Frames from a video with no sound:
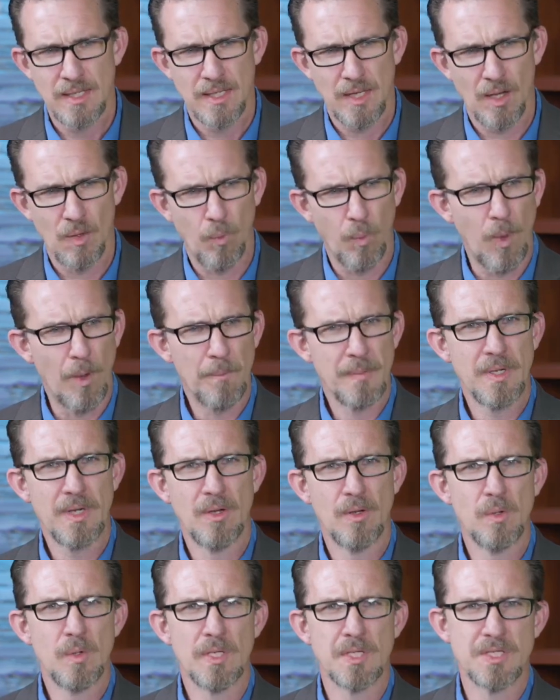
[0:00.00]
a woman
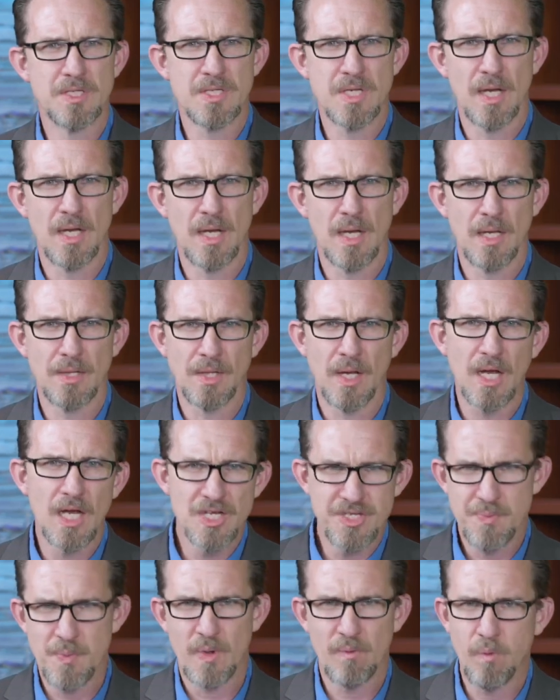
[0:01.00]
who is the
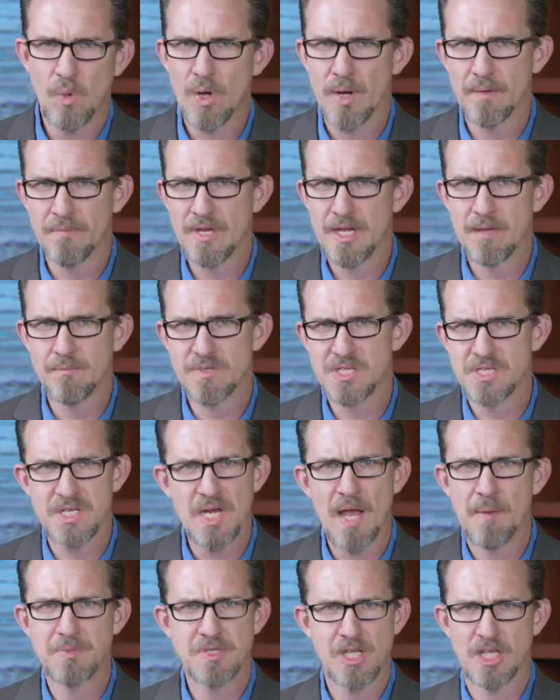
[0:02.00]
husband of one of them
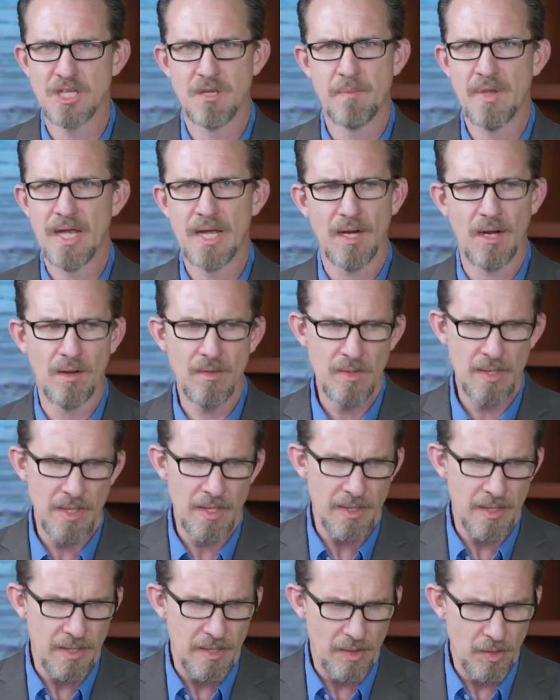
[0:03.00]
steps in the middle,
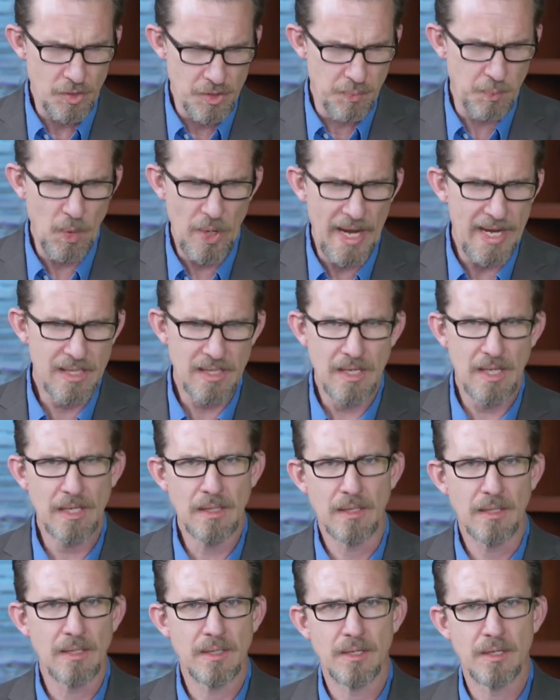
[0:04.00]
who's
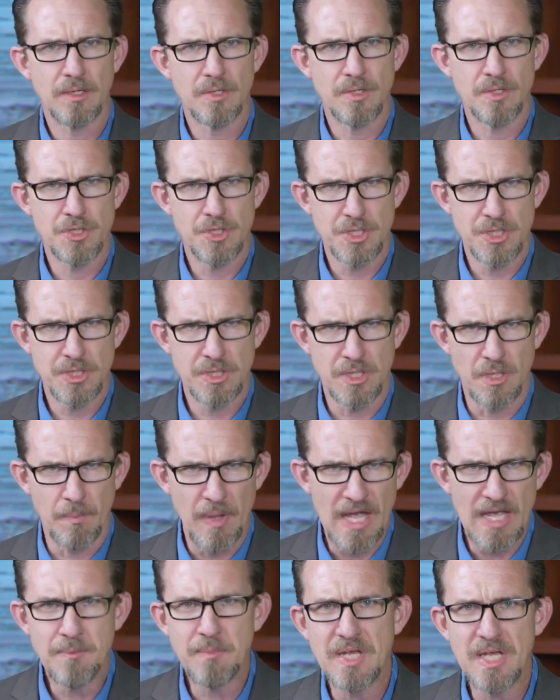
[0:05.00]
pregnant, the
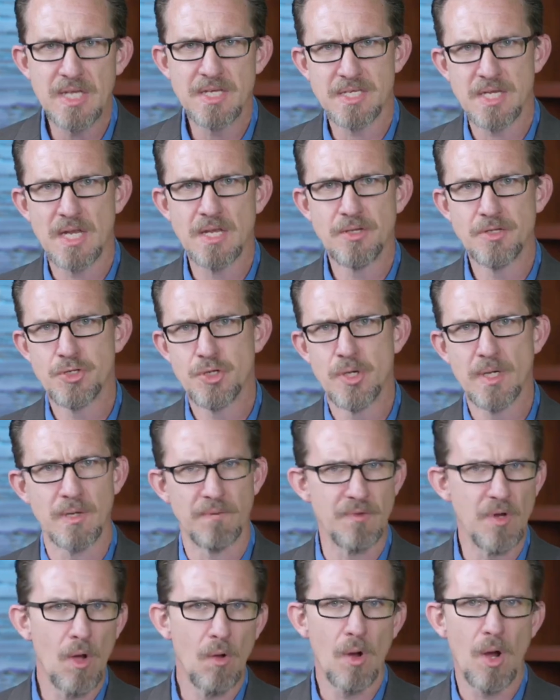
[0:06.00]
baby is injured.
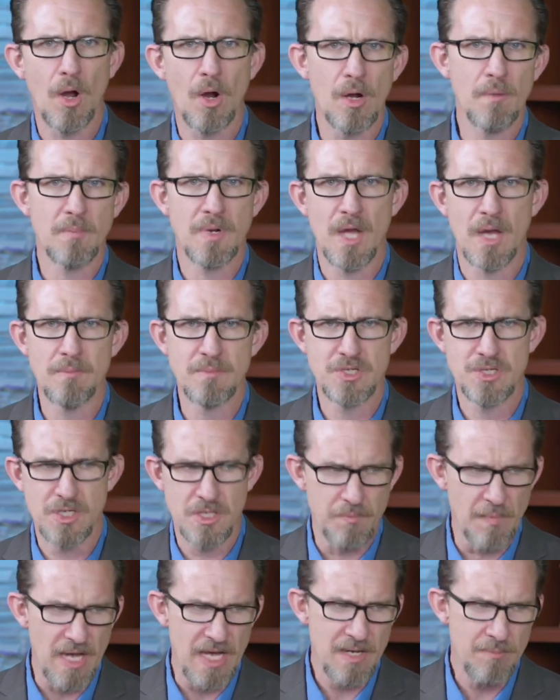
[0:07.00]
If no harm comes to
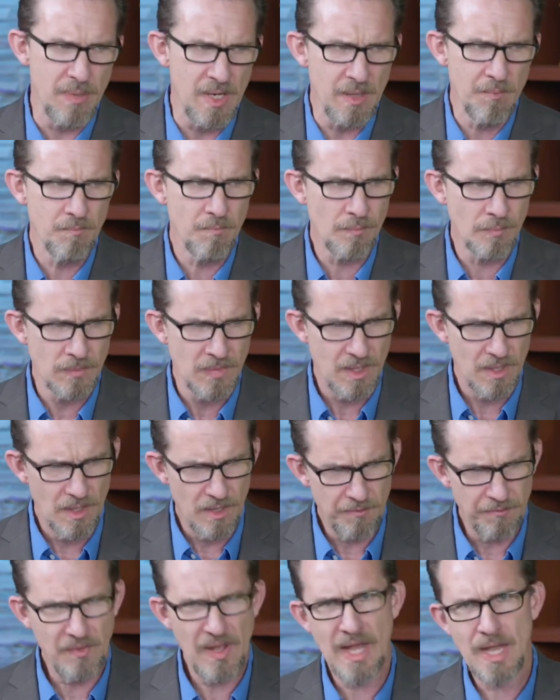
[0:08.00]
the baby,
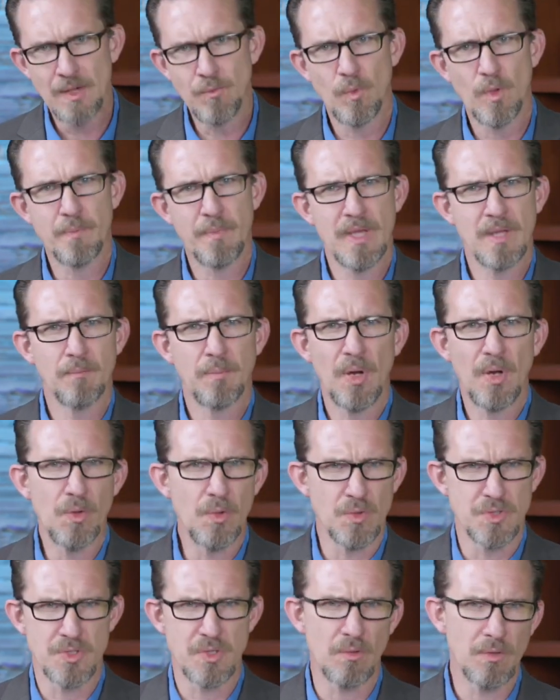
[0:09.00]
a fine would be
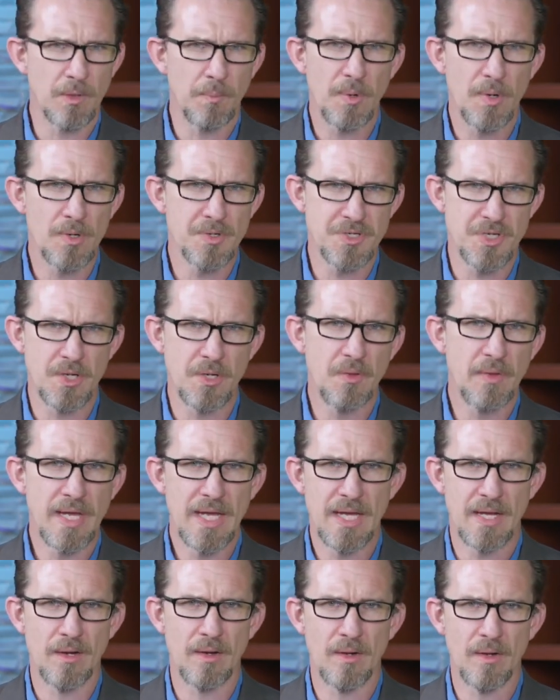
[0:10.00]
imposed on the person who
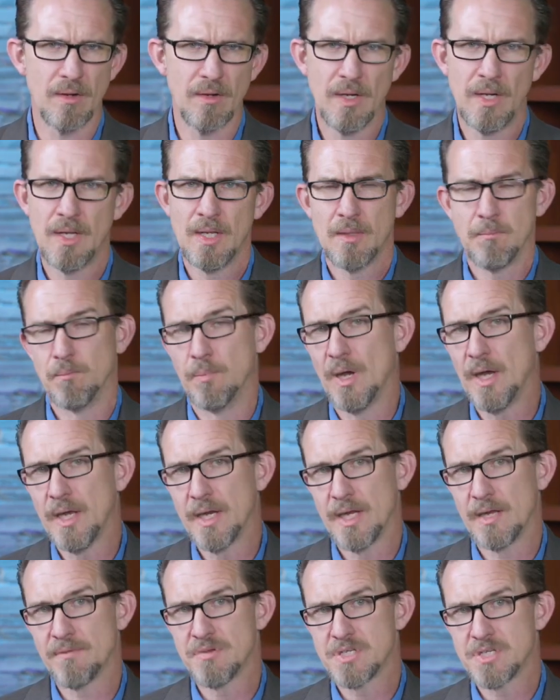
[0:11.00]
hit her.
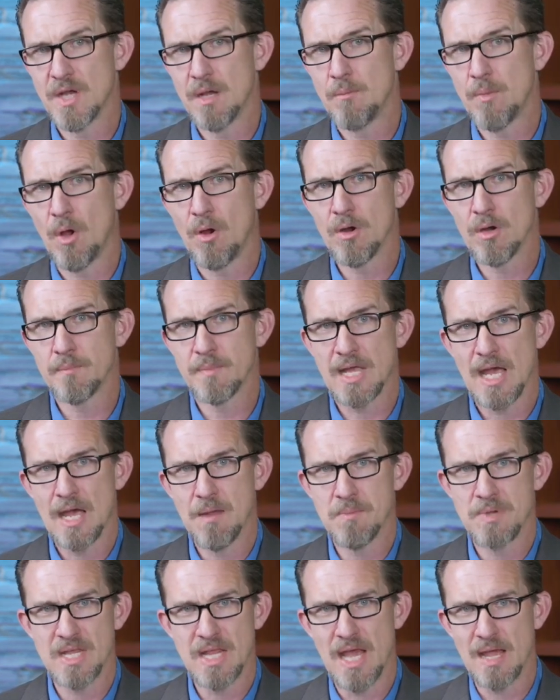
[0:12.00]
But if some harm
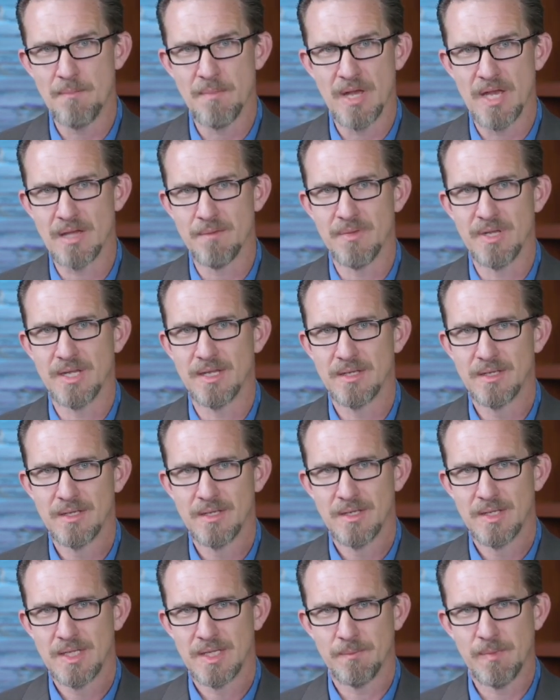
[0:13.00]
came to that baby,
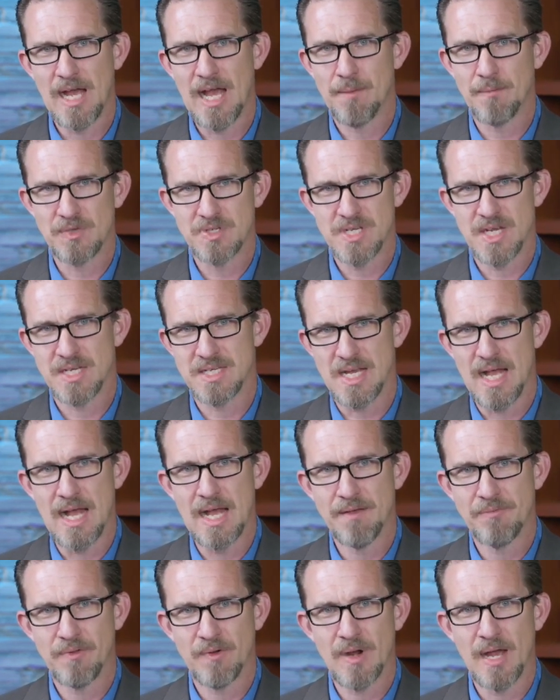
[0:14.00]
the Bible says
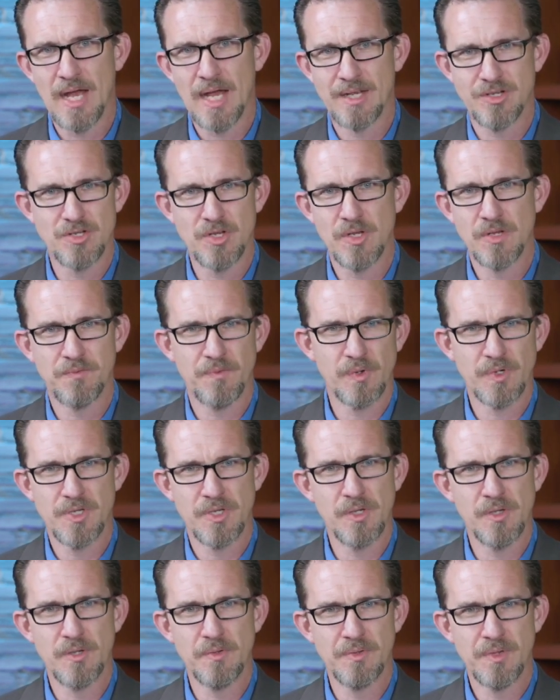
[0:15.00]
eye for eye, tooth for
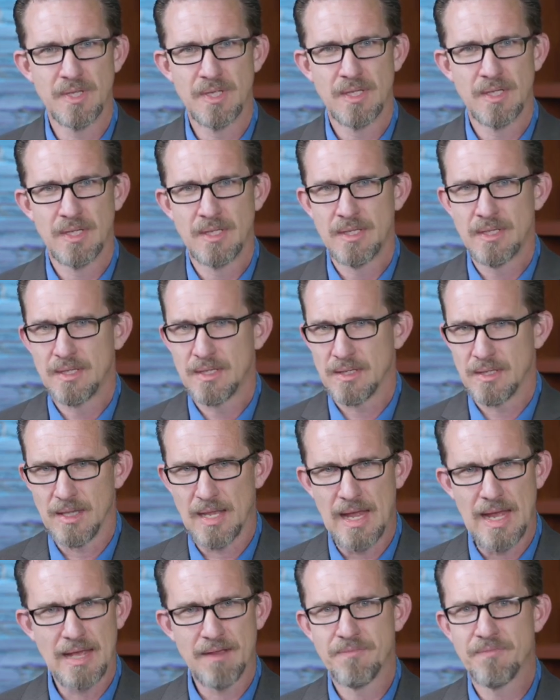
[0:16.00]
tooth,
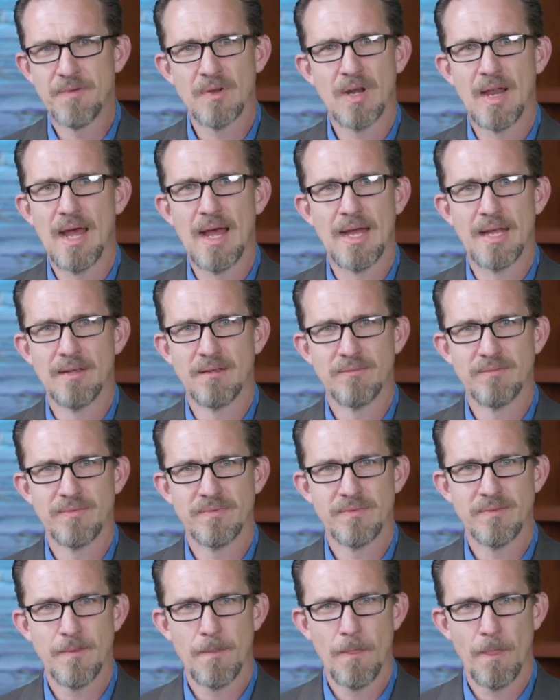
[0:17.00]
life for
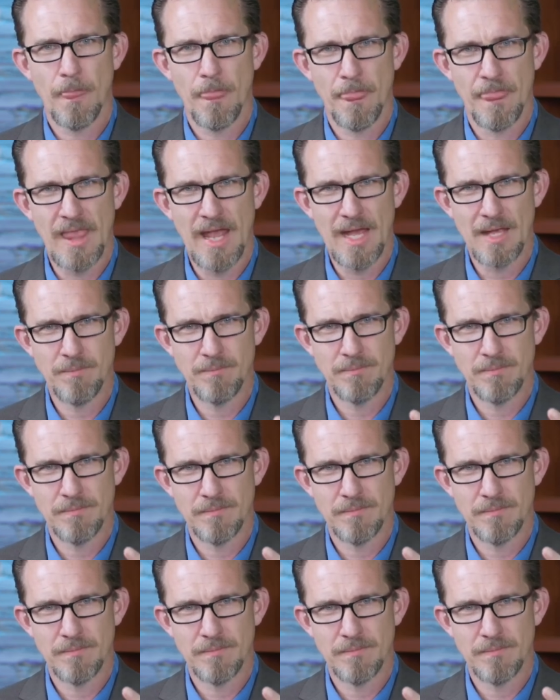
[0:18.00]
life. That